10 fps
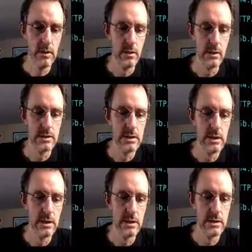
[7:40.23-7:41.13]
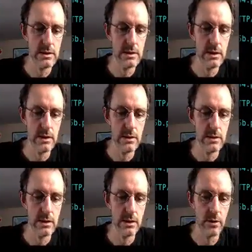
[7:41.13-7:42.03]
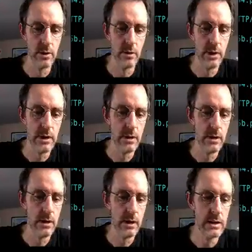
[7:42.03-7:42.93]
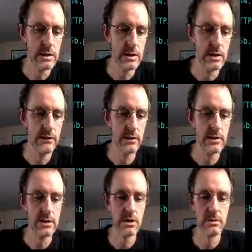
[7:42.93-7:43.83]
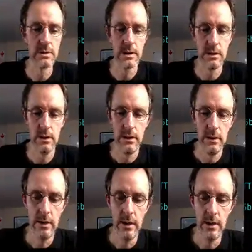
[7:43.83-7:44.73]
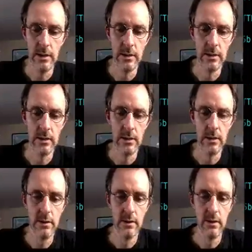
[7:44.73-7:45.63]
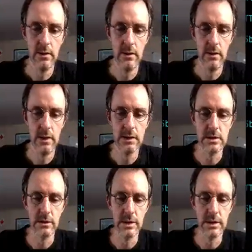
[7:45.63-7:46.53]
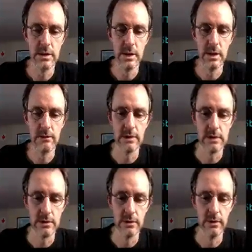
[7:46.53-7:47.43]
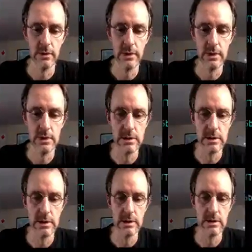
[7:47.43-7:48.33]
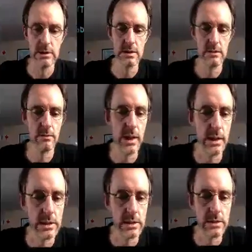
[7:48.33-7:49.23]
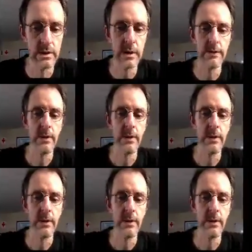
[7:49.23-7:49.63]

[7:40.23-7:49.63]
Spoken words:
you can see that it's using user local bin Python as the default interpreter, and that's the one that's going to give us all these nice packages, right?